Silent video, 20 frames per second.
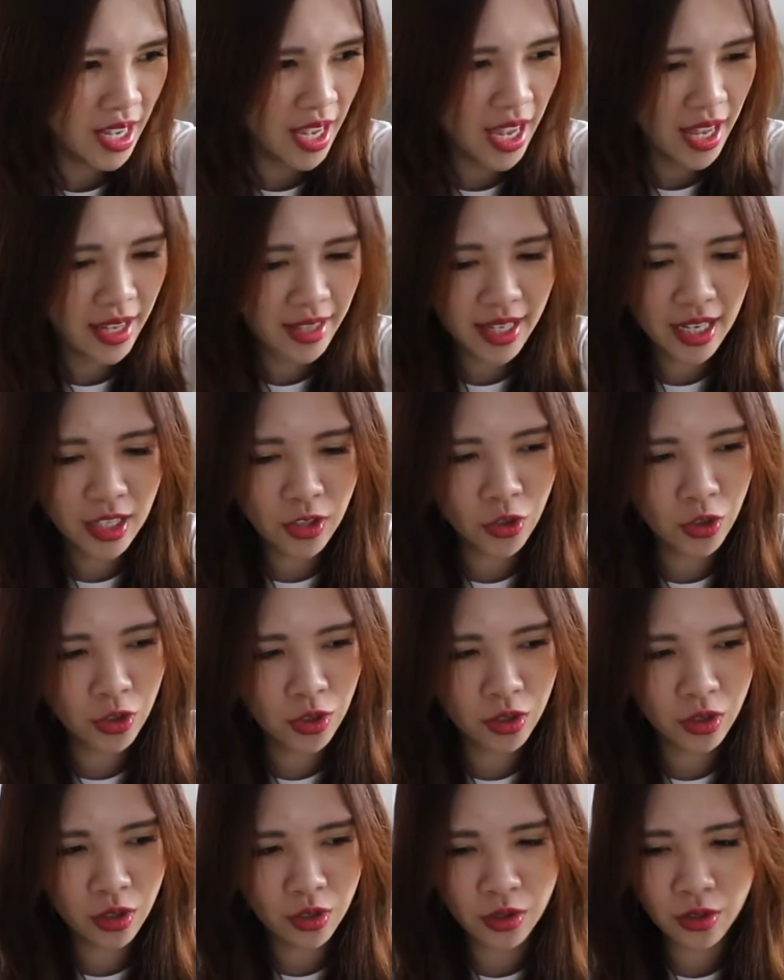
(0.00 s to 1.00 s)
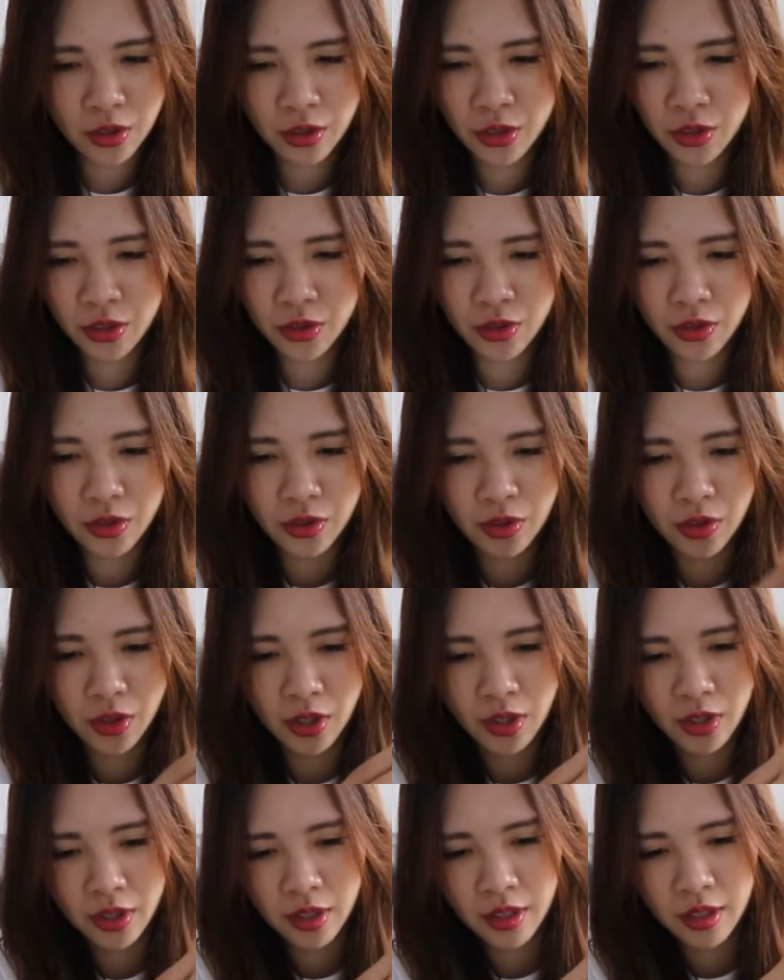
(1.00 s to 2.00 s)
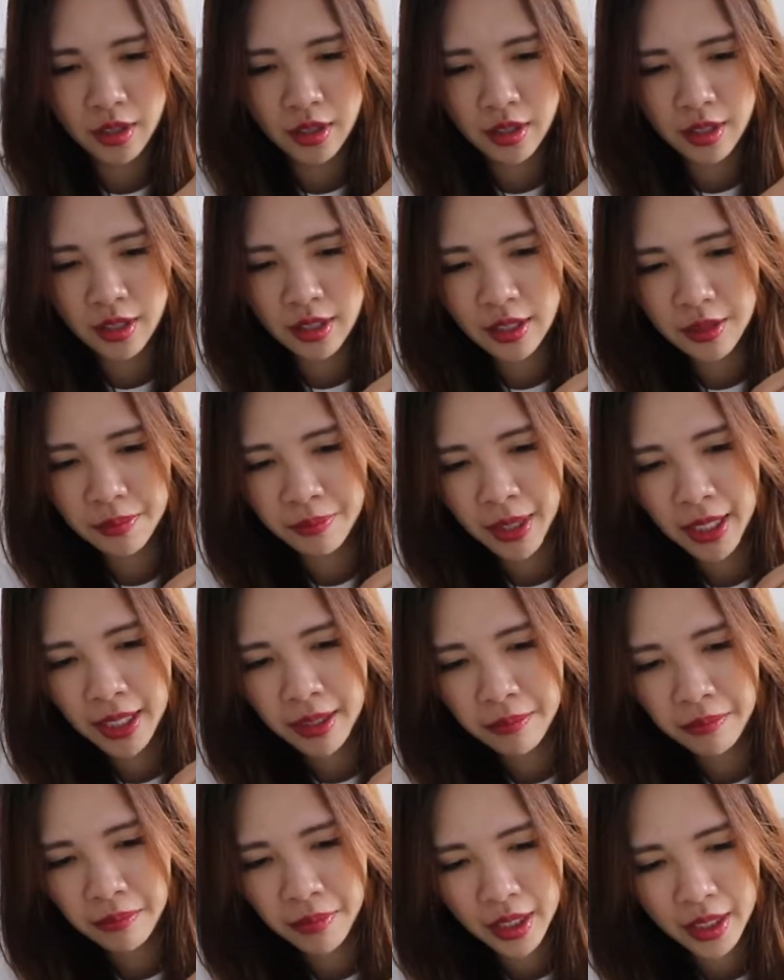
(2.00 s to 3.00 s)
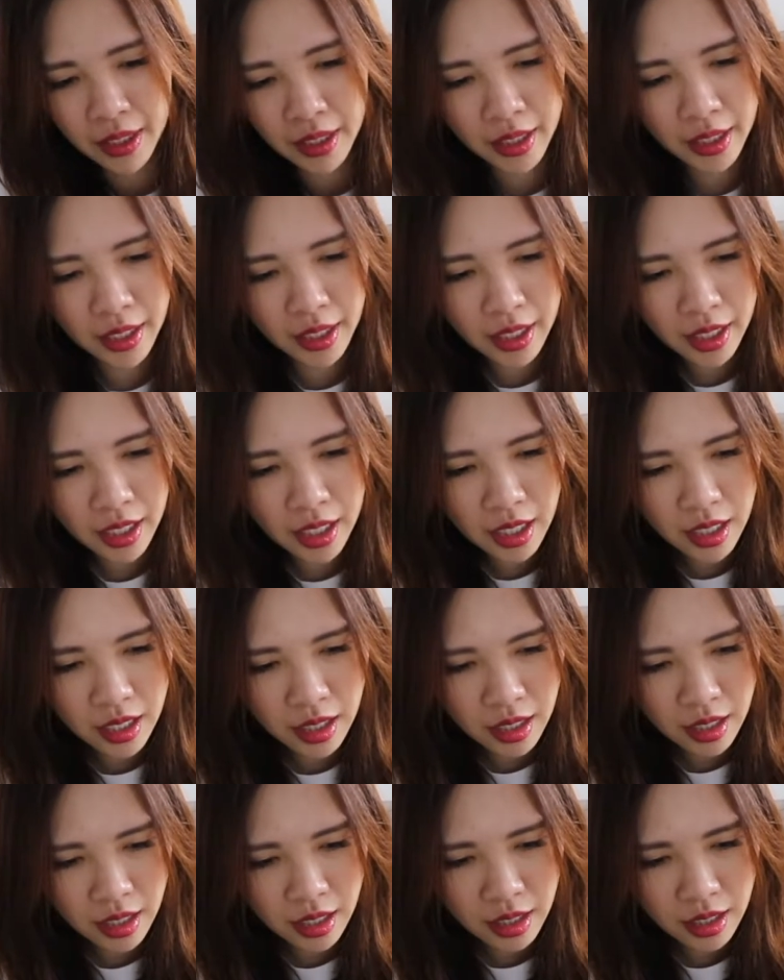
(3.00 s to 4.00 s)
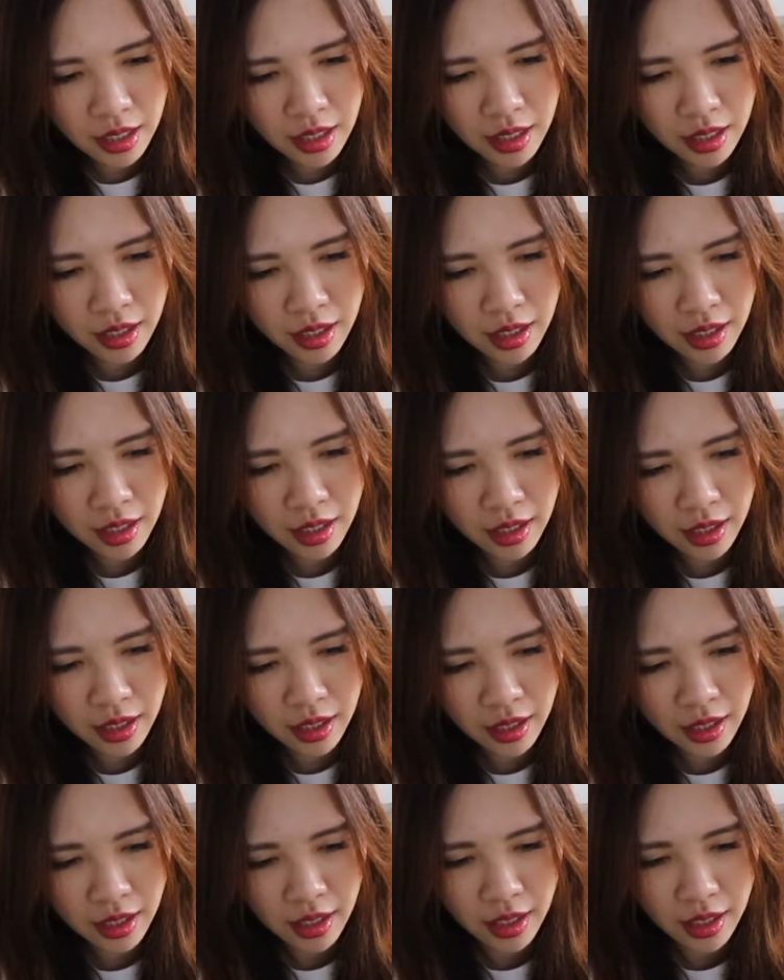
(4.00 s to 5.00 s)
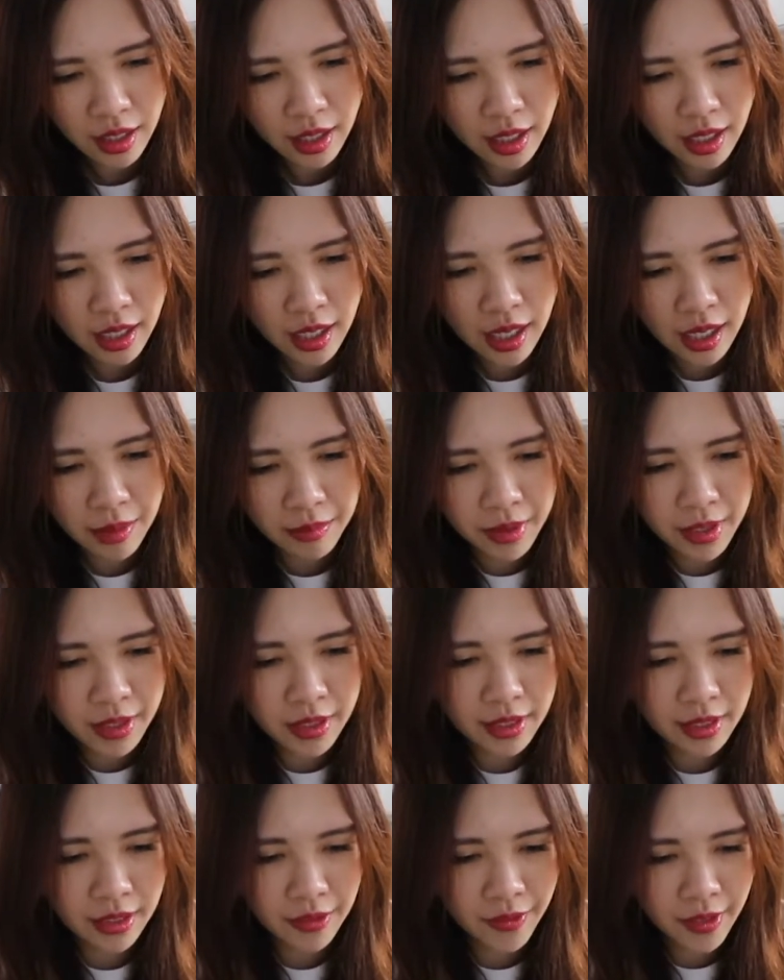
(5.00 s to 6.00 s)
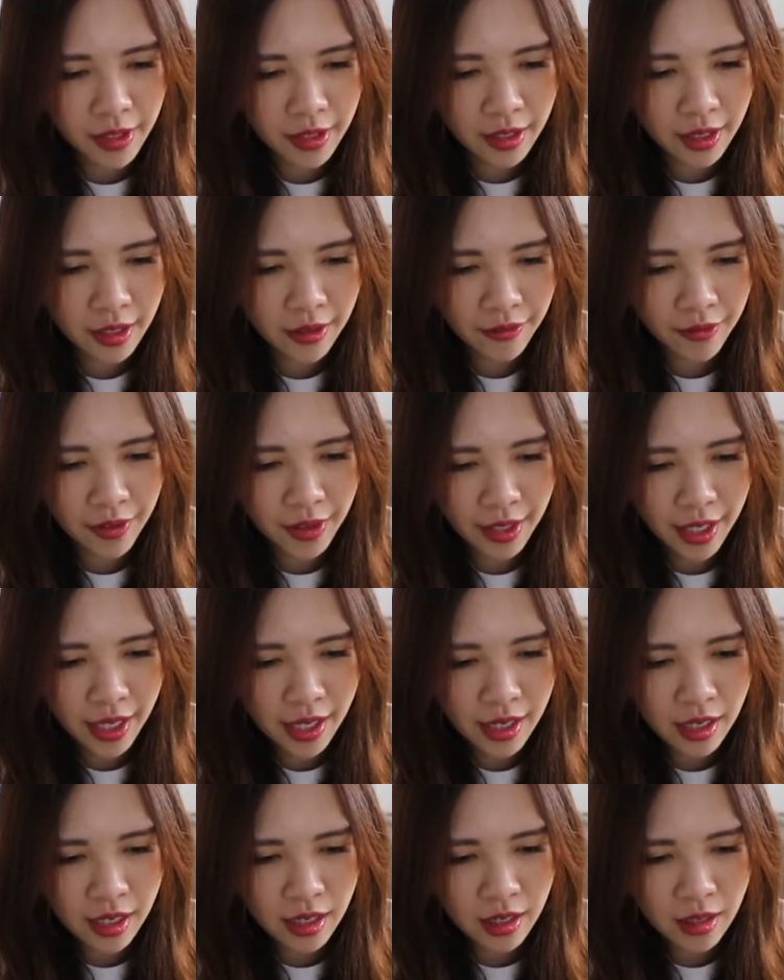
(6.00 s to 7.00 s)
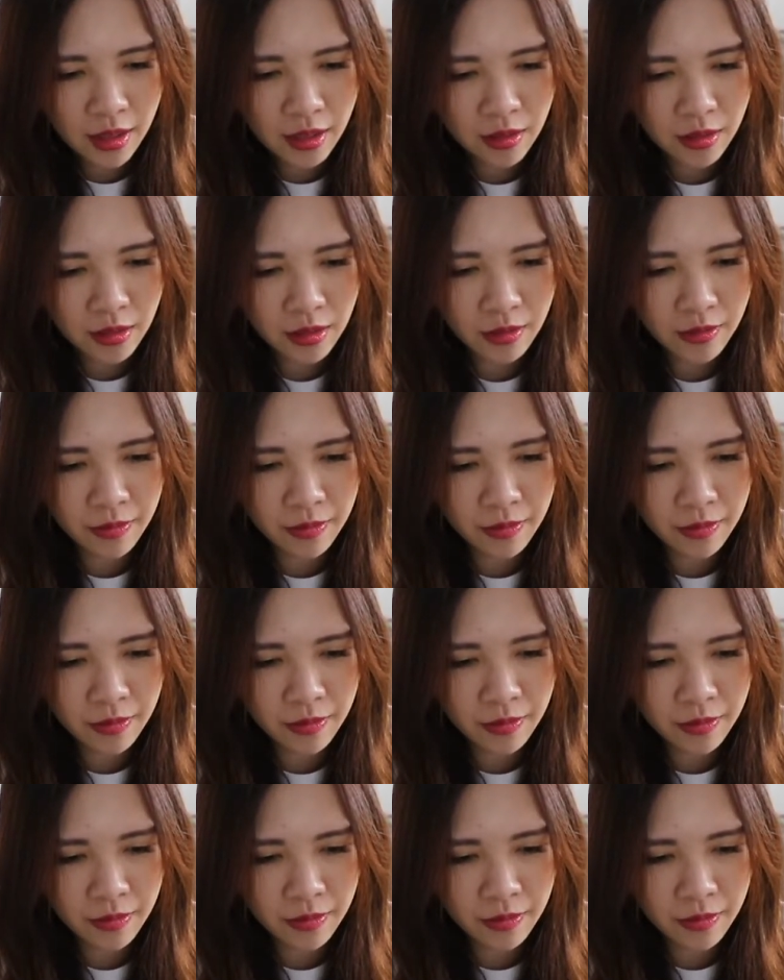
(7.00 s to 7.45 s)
And that should go to this pink bit here. I'm gonna leave it there for now.